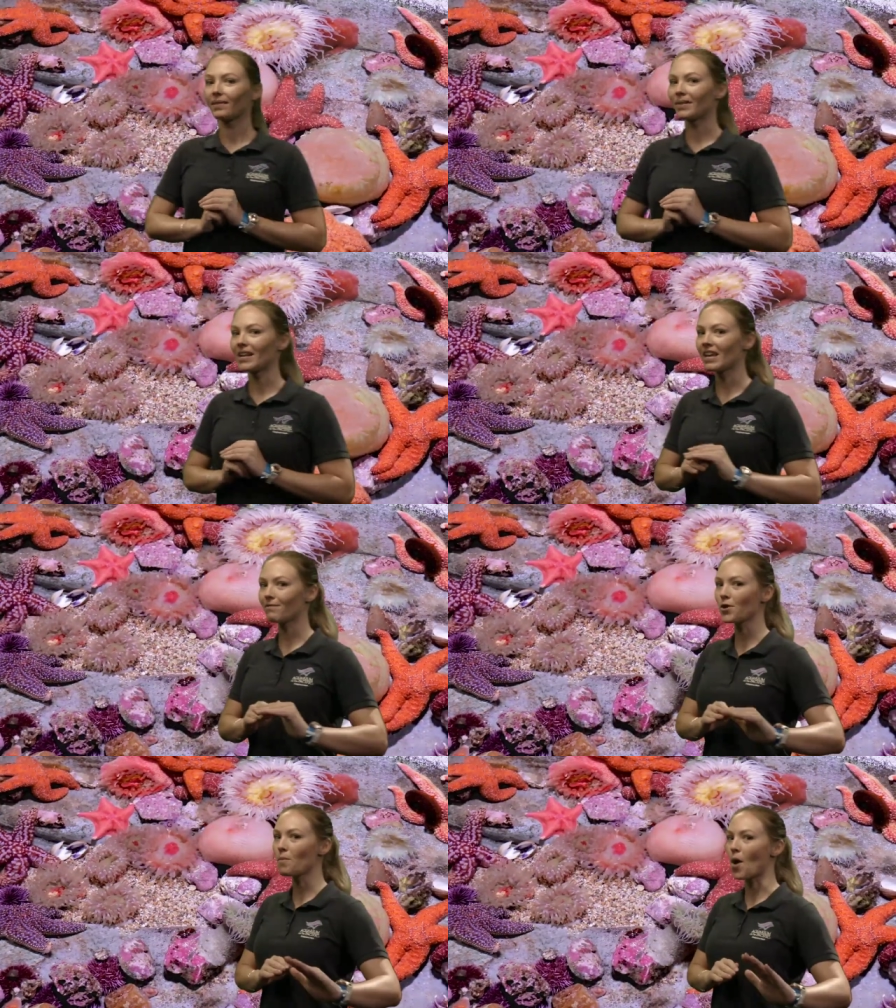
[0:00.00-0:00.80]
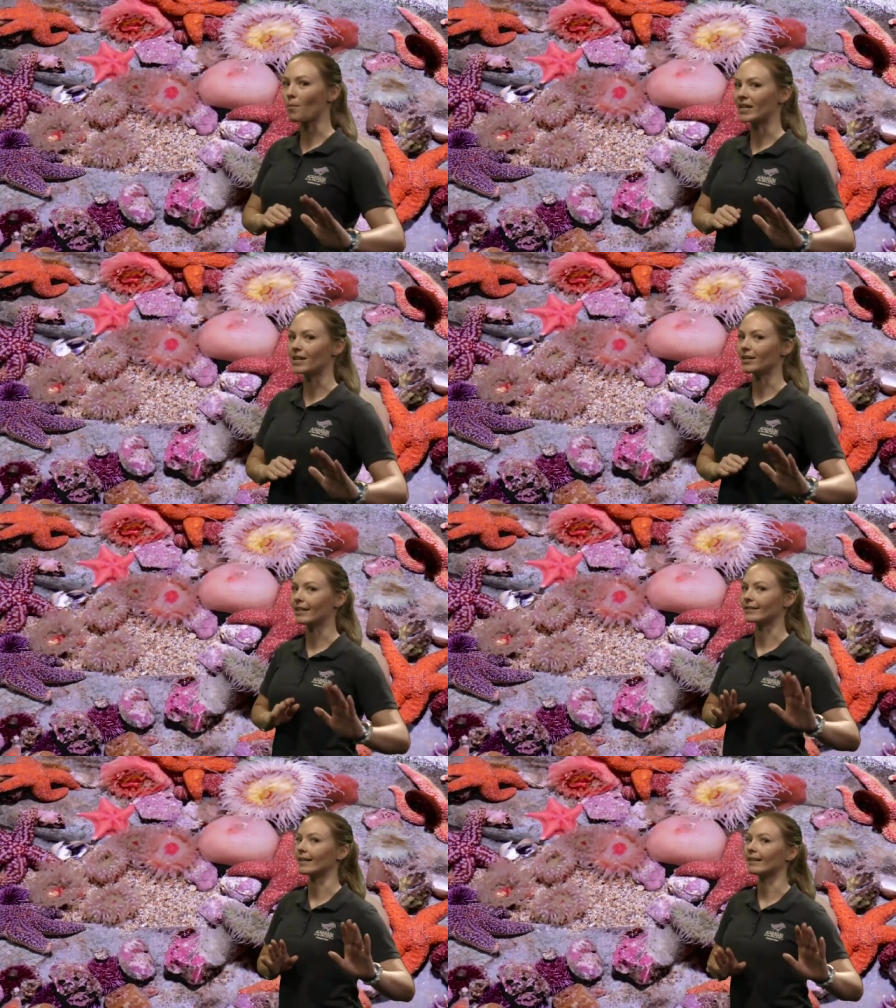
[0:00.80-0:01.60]
I'm gonna give you a moment here.
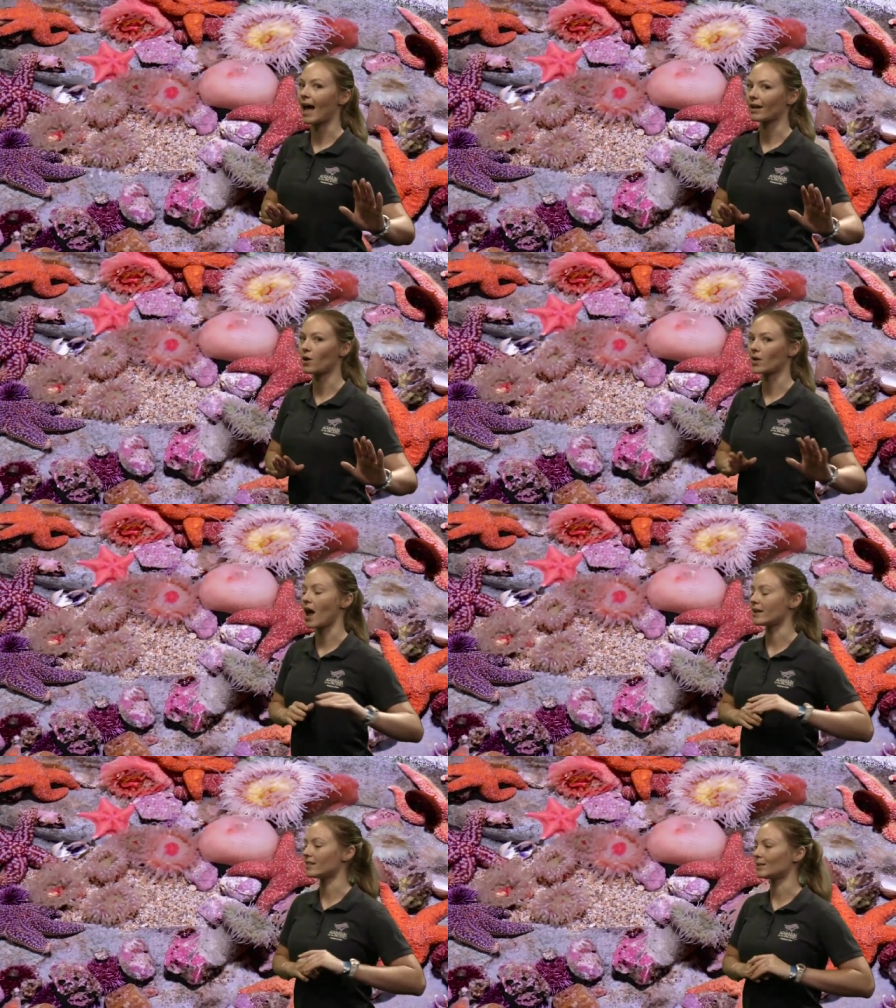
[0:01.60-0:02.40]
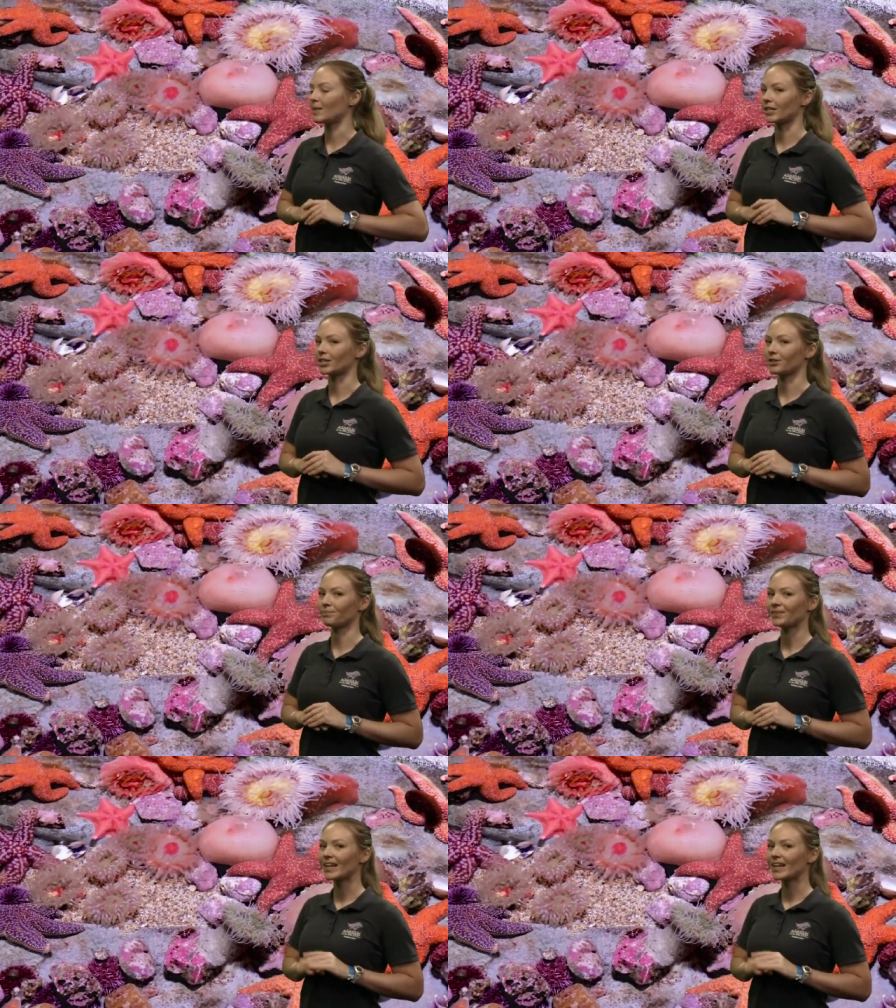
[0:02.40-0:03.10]
There's a lot going on in this picture.